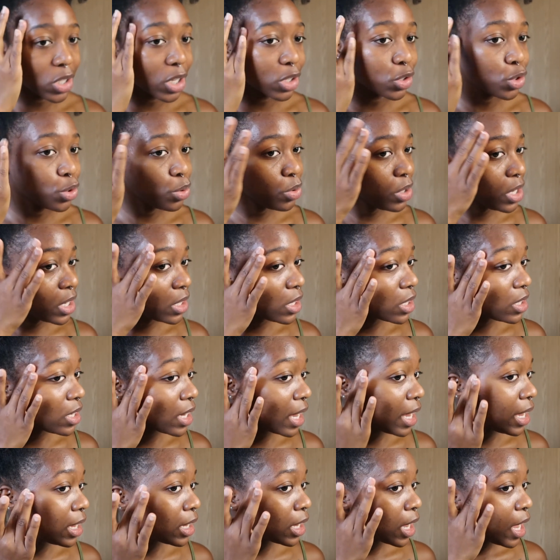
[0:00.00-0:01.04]
that you need to
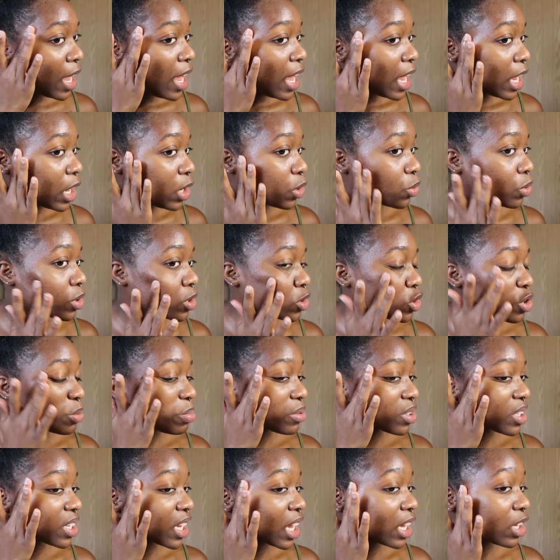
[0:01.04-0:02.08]
take in order to
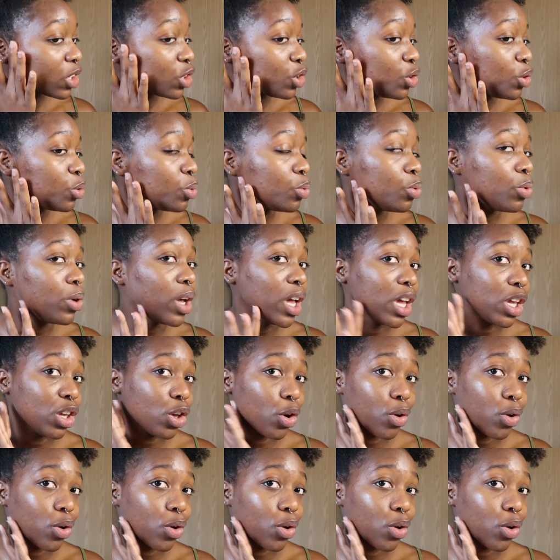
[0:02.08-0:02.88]
protect you and